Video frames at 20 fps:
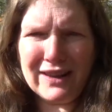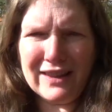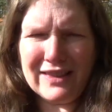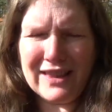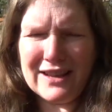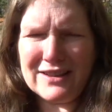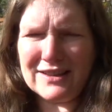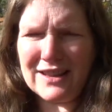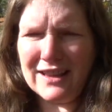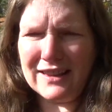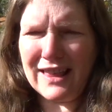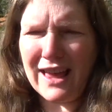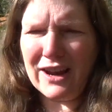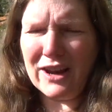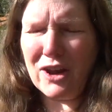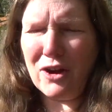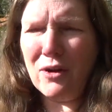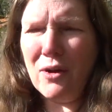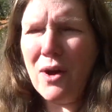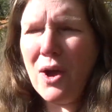at things like that and
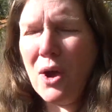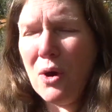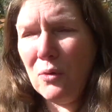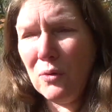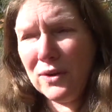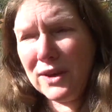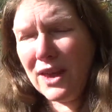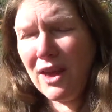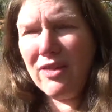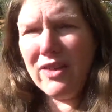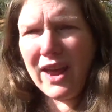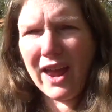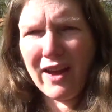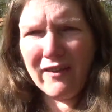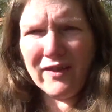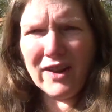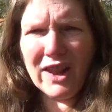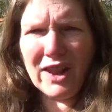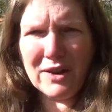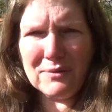go, well, yeah, they
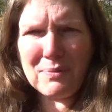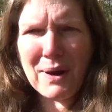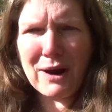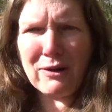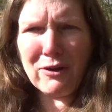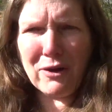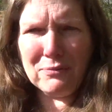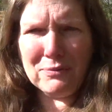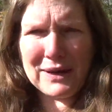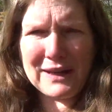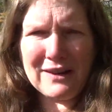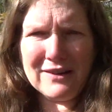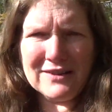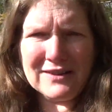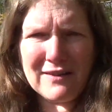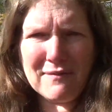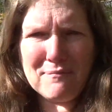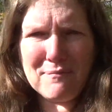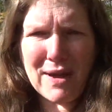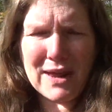have a lot of power
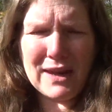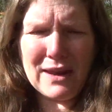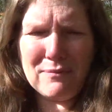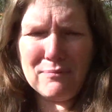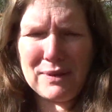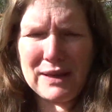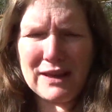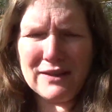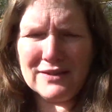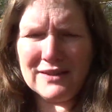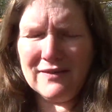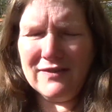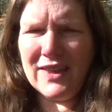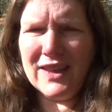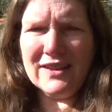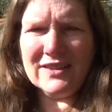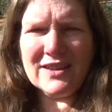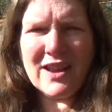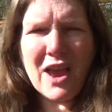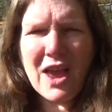because of money, because of
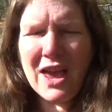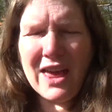this.